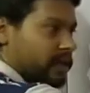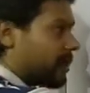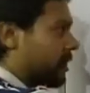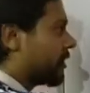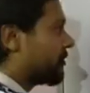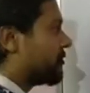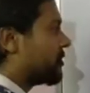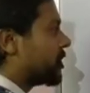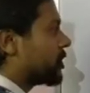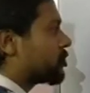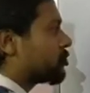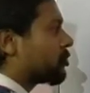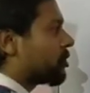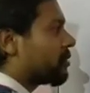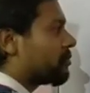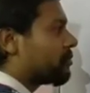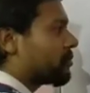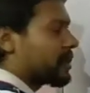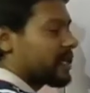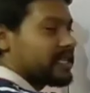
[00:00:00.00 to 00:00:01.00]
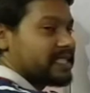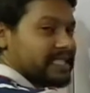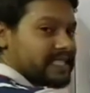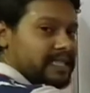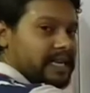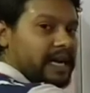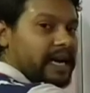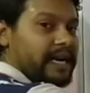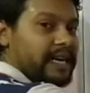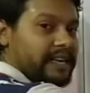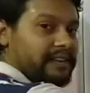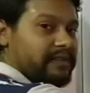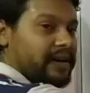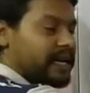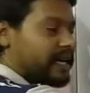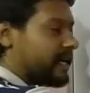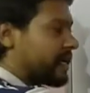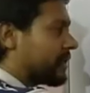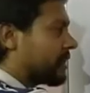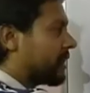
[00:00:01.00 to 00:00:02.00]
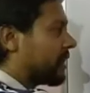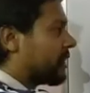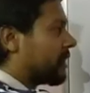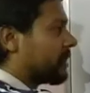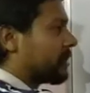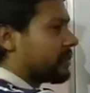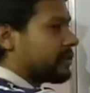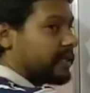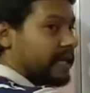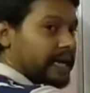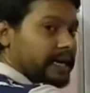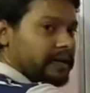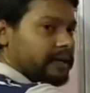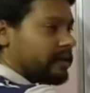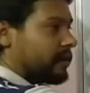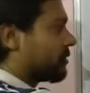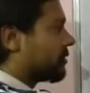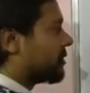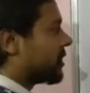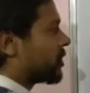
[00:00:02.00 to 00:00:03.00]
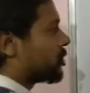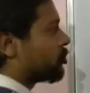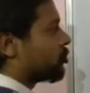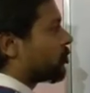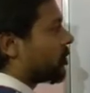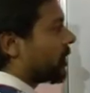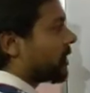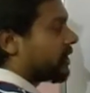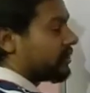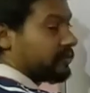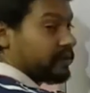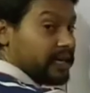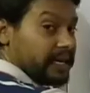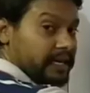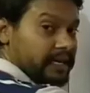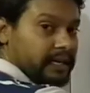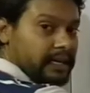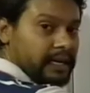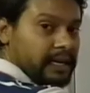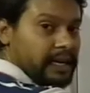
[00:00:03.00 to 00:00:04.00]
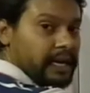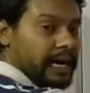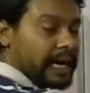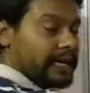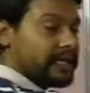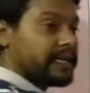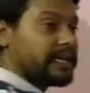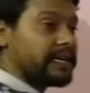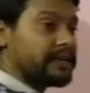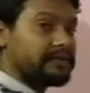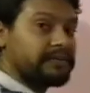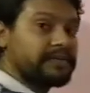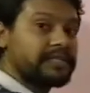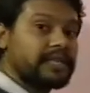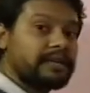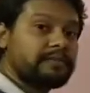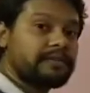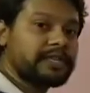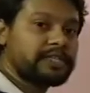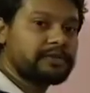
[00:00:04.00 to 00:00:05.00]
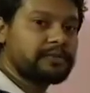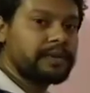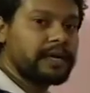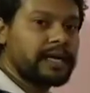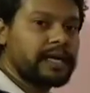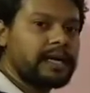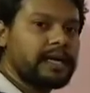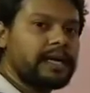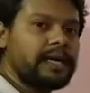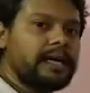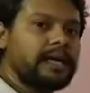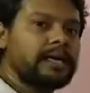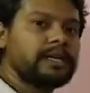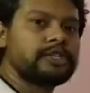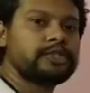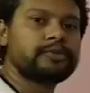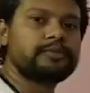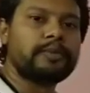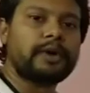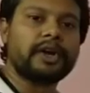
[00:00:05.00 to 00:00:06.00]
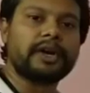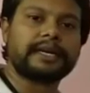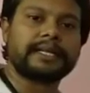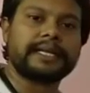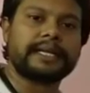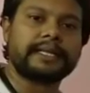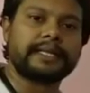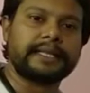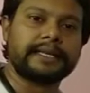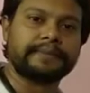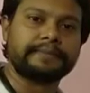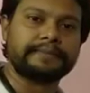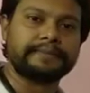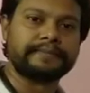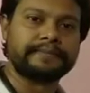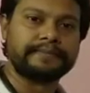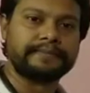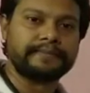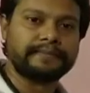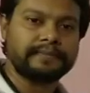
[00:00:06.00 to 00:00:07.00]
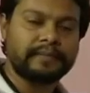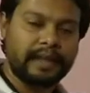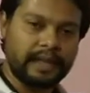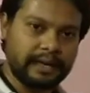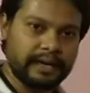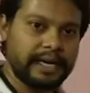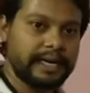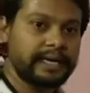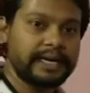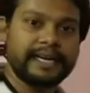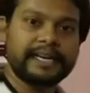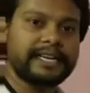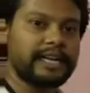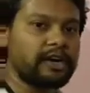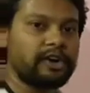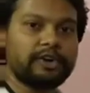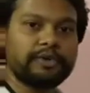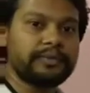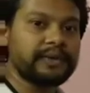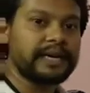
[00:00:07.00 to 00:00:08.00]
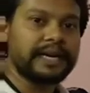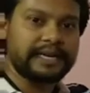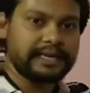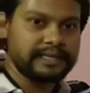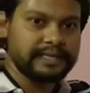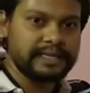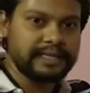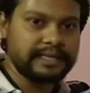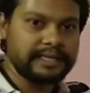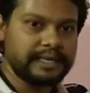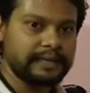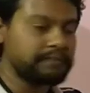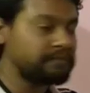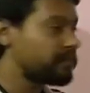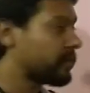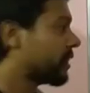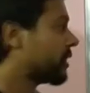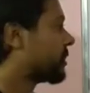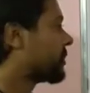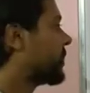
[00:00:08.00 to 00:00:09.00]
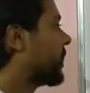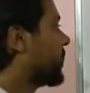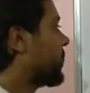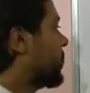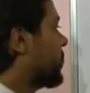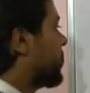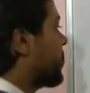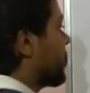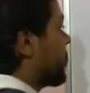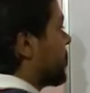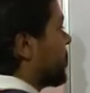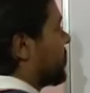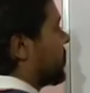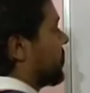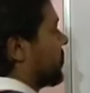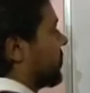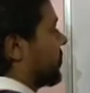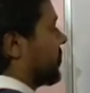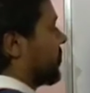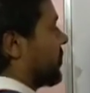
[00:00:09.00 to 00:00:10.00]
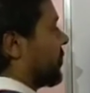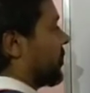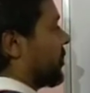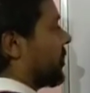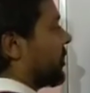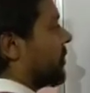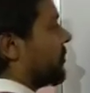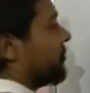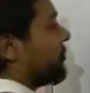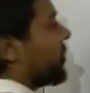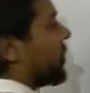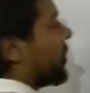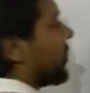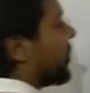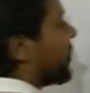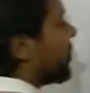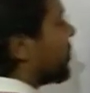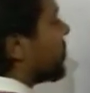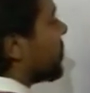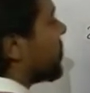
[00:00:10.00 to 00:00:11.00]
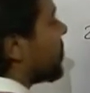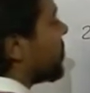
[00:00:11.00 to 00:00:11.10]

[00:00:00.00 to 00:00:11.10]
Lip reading: if these 2 numbers are divided, then these 2 are dividend, and the divisor must be smaller than them, right? It cannot be greater than them. Then if they are